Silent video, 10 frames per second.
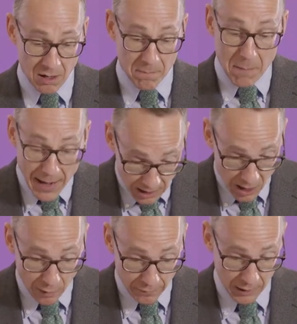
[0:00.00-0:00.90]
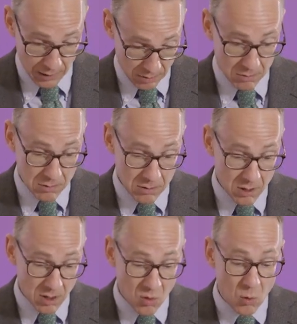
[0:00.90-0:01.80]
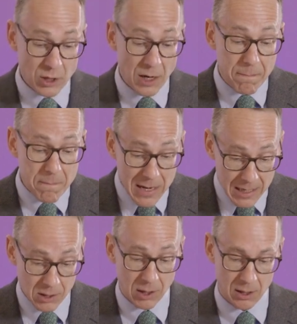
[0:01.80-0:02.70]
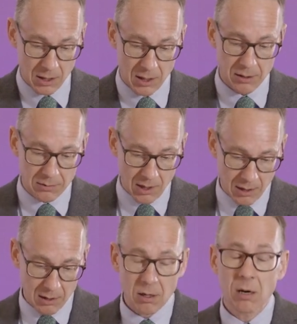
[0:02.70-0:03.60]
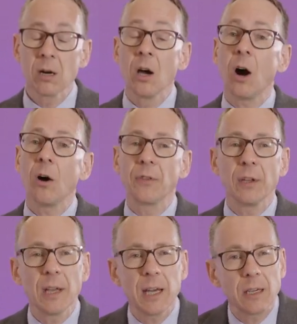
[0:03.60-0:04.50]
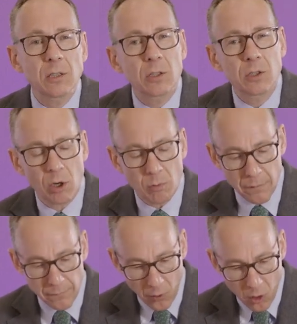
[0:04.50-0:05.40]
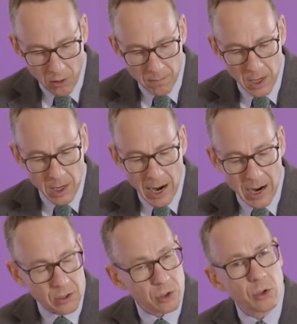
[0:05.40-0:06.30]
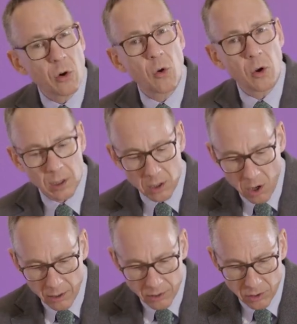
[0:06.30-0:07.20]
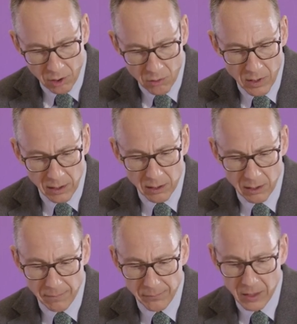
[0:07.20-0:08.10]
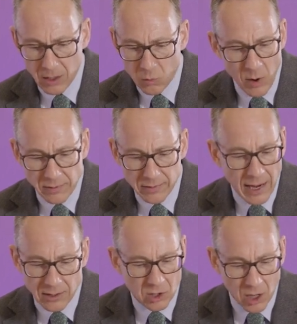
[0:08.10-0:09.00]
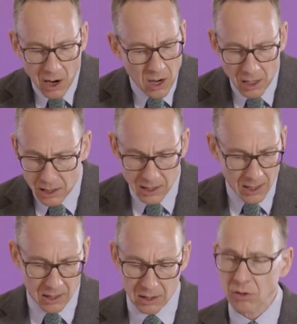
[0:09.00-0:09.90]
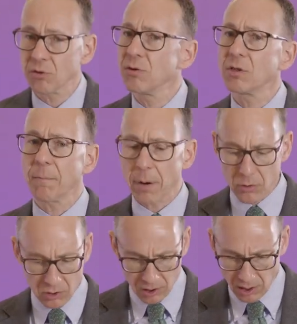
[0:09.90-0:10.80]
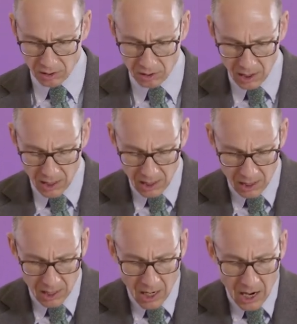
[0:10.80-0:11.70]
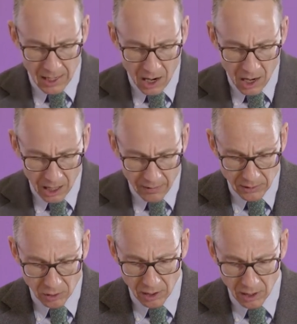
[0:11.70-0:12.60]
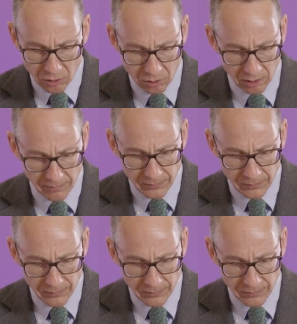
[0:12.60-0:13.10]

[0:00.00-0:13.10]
Many of you would immediately think of the need to reform our school and college curriculum, whether that's early years through to post-16 and higher education.